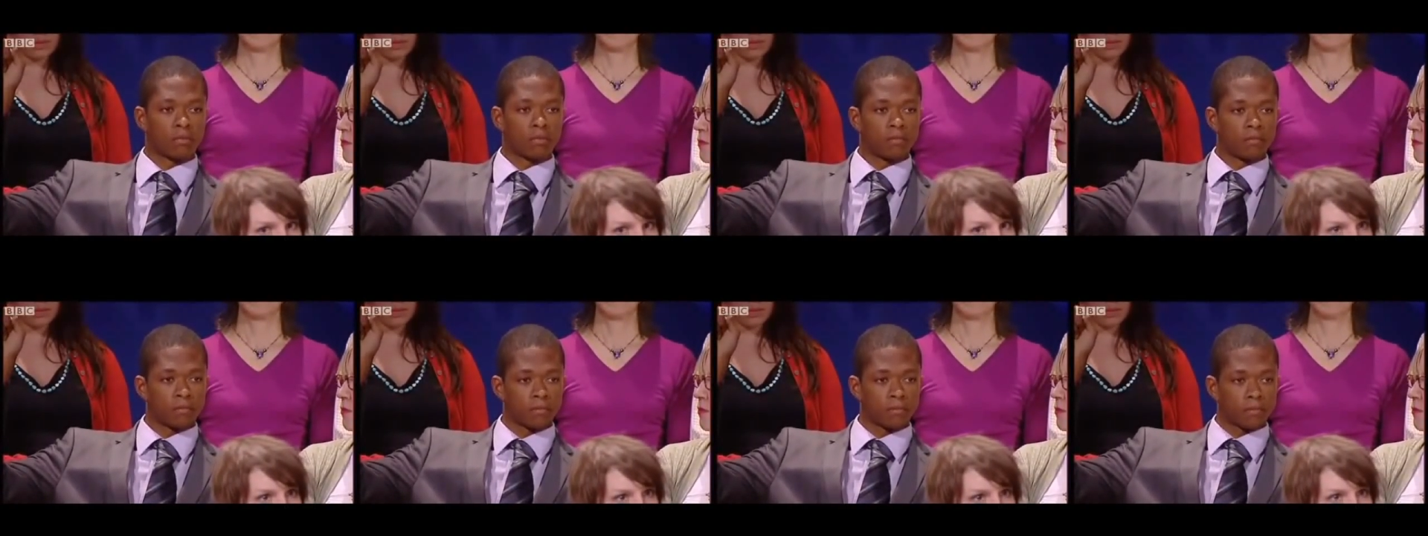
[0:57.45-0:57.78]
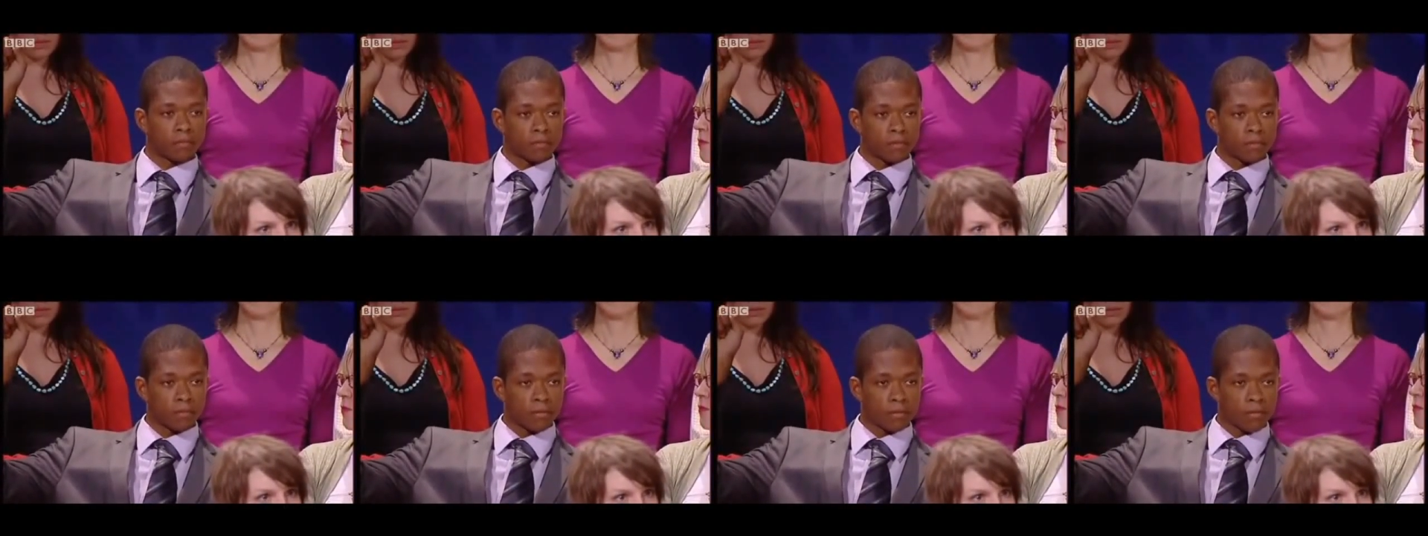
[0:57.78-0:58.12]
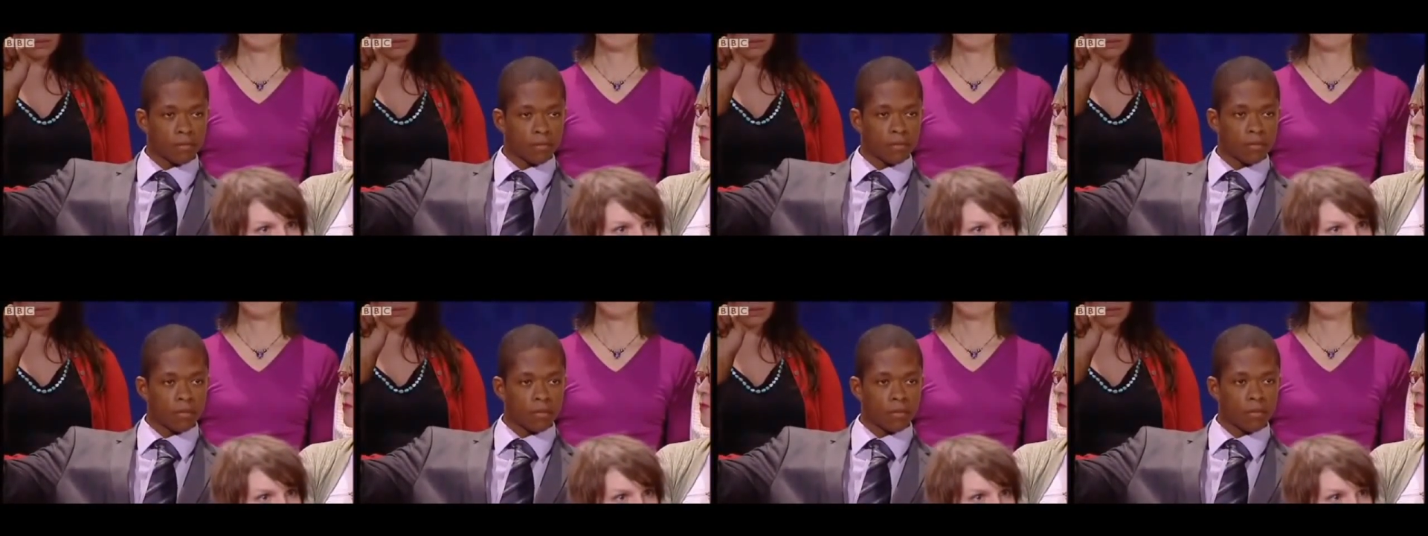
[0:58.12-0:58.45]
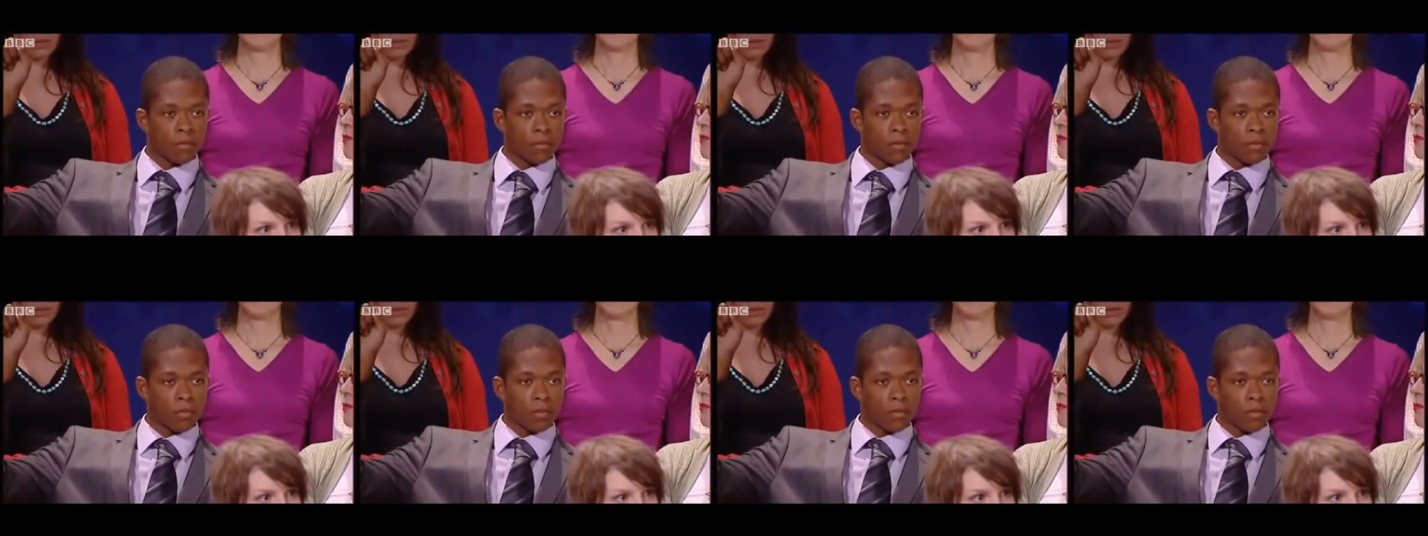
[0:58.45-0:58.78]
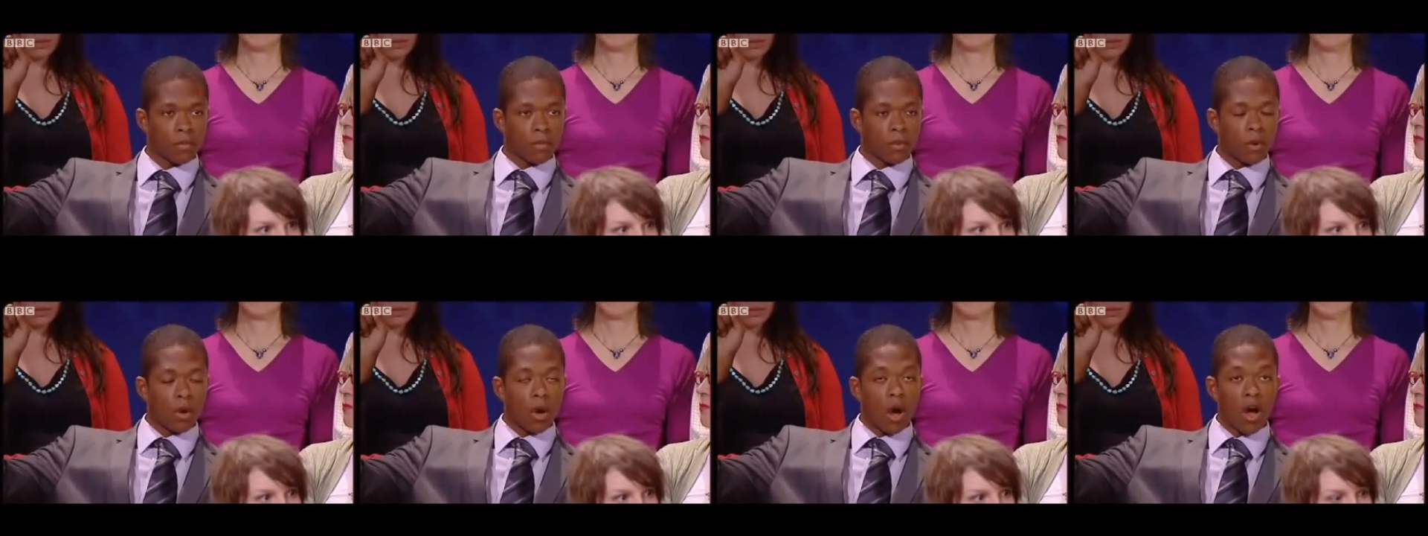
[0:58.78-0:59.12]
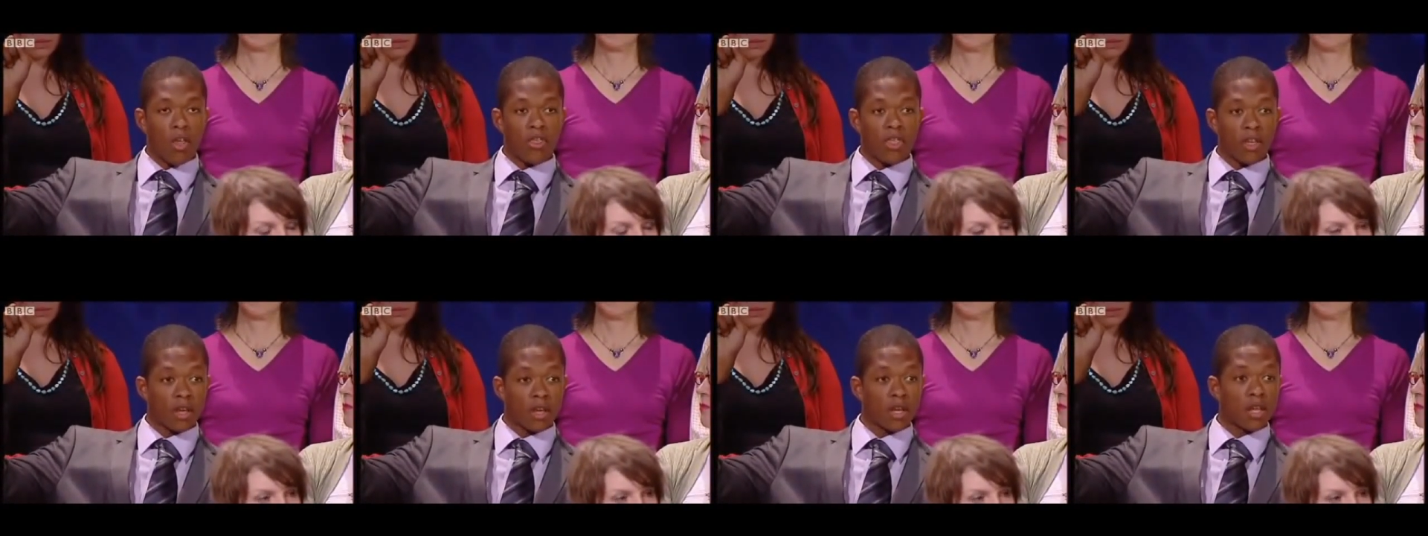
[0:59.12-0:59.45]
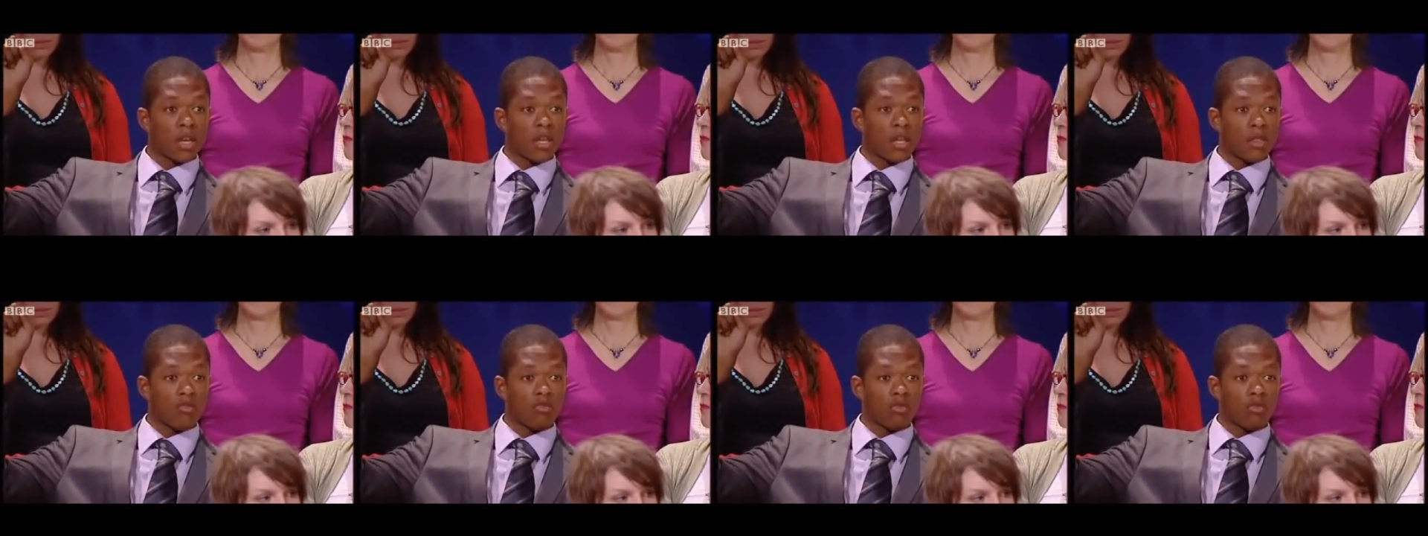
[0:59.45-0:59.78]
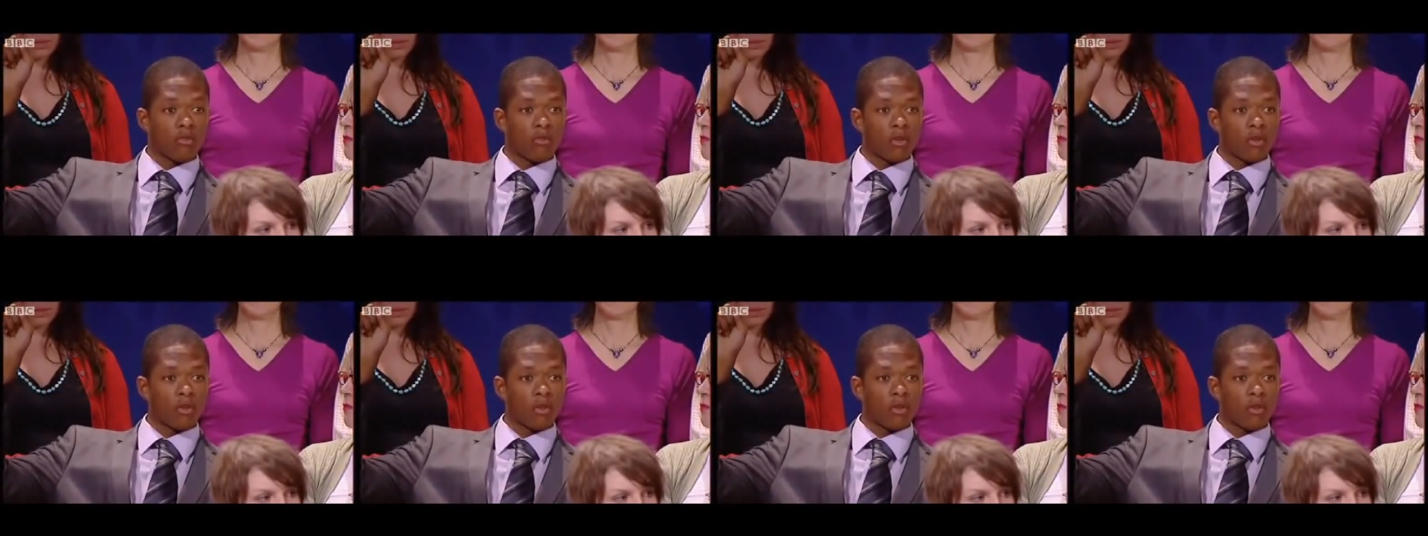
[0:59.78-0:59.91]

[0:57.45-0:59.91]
And how would you answer that question? I think it needs a